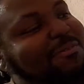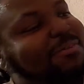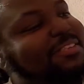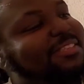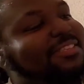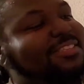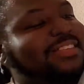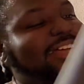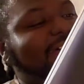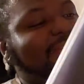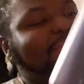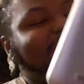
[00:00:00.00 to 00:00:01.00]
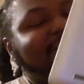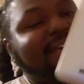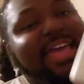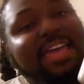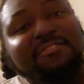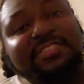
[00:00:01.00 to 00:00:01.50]
one this time.
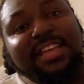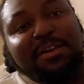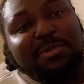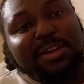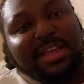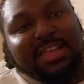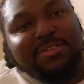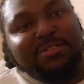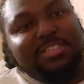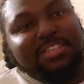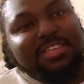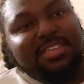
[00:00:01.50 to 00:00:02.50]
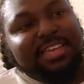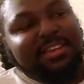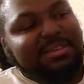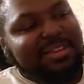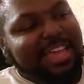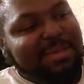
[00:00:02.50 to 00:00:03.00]
Every time when I usually get
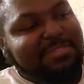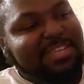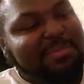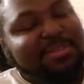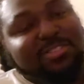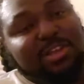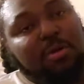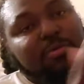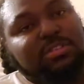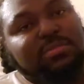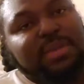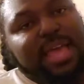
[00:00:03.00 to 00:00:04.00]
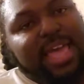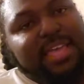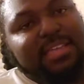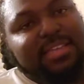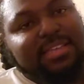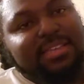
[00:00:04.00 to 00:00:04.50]
a laptop, it's always
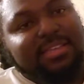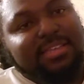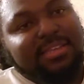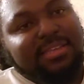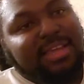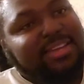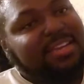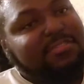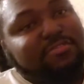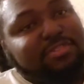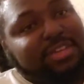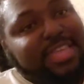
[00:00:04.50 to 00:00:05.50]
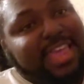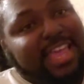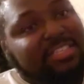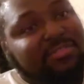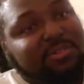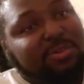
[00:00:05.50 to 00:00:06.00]
black. I never really
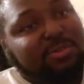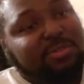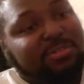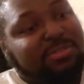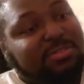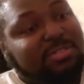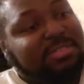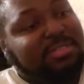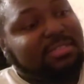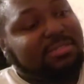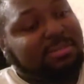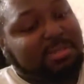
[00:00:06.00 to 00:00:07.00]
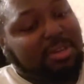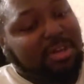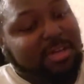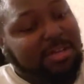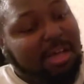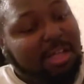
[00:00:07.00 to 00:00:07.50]
ask for no
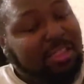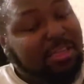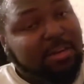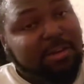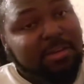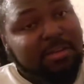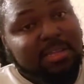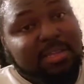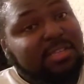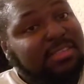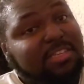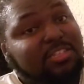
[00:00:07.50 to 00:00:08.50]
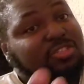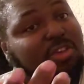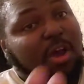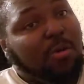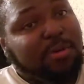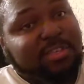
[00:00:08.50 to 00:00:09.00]
color. They just
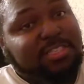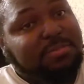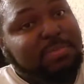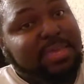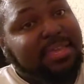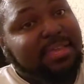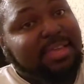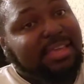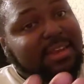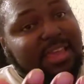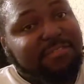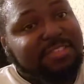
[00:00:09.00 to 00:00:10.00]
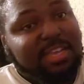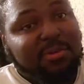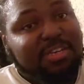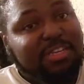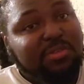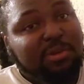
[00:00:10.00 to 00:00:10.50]
always pick, and every time
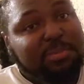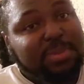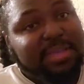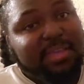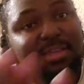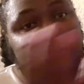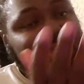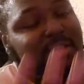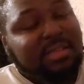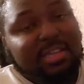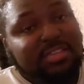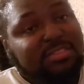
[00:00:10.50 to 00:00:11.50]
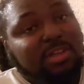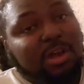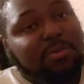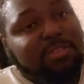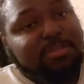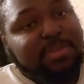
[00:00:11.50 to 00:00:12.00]
when they do a pick, it's
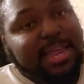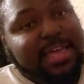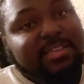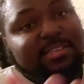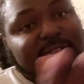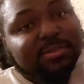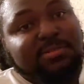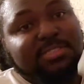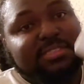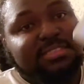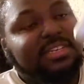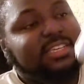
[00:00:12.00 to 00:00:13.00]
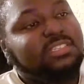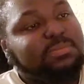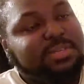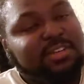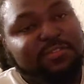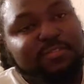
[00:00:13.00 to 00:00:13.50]
always black. So today's
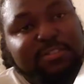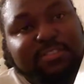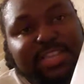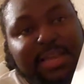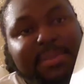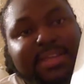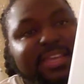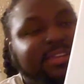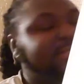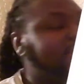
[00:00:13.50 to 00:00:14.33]
be the first time I get a